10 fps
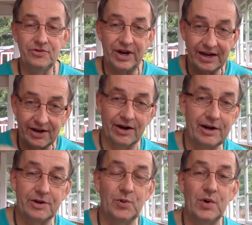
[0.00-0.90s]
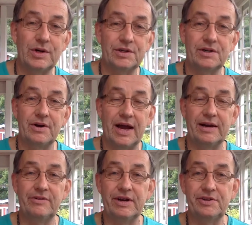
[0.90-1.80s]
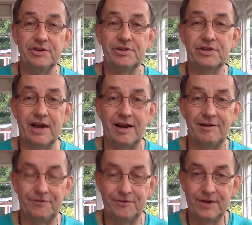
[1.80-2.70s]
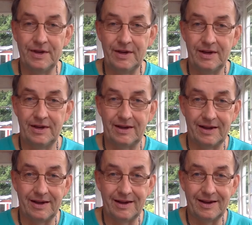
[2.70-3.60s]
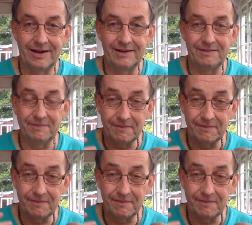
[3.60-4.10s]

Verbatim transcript: drink a lot water, hydrate yourself, uh,